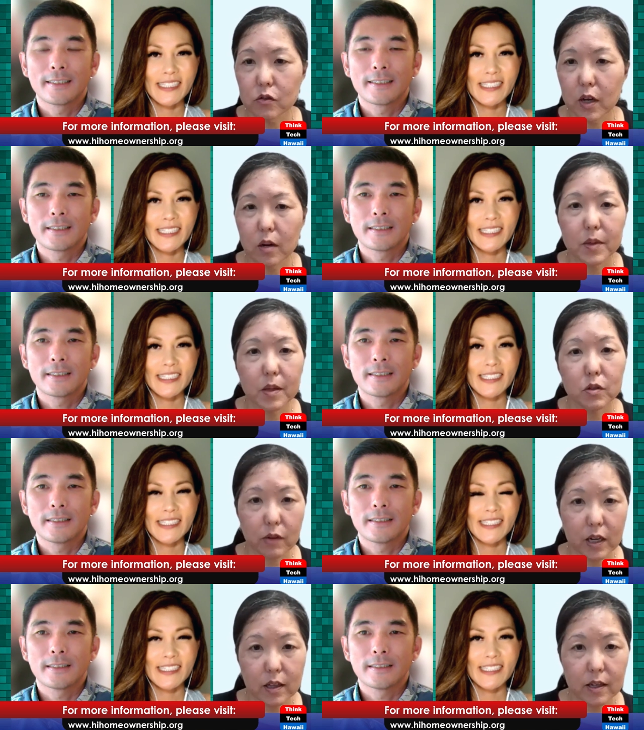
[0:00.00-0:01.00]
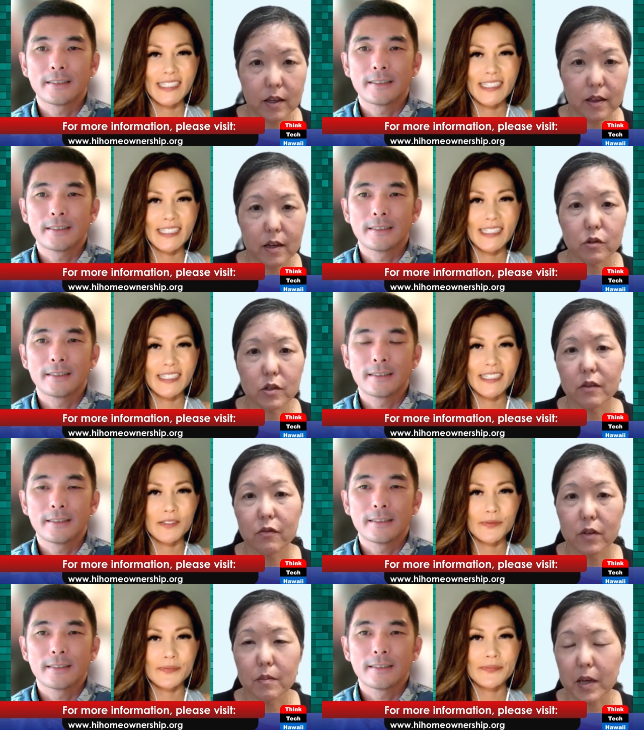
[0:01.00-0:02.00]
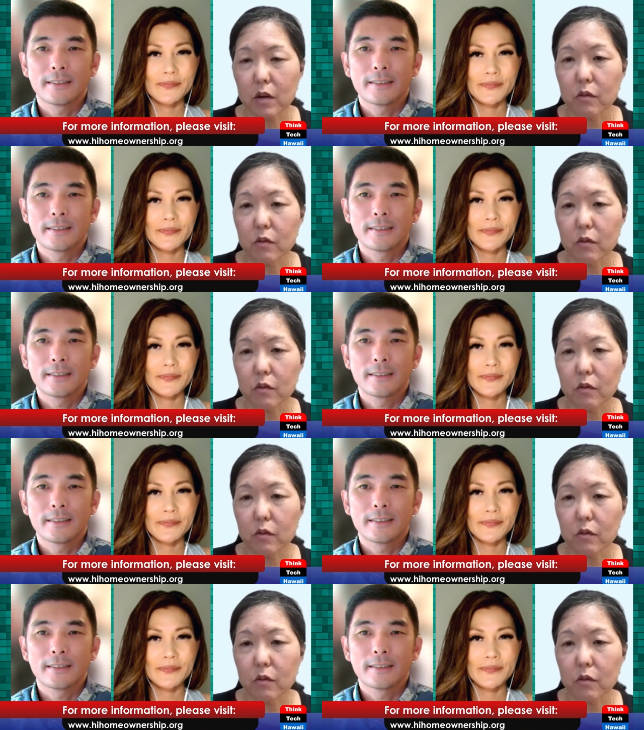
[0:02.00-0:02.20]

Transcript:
Speaker 1: to help them directly, then we'll definitely